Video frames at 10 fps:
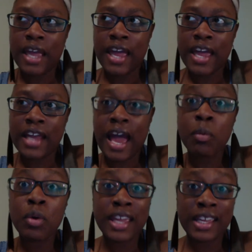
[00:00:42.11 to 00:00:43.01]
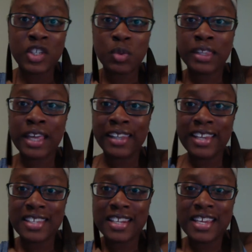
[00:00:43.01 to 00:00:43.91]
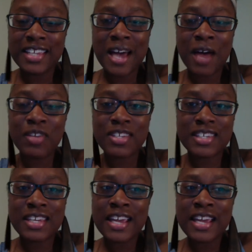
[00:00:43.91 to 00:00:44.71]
And I will get into what that lesson is, obviously,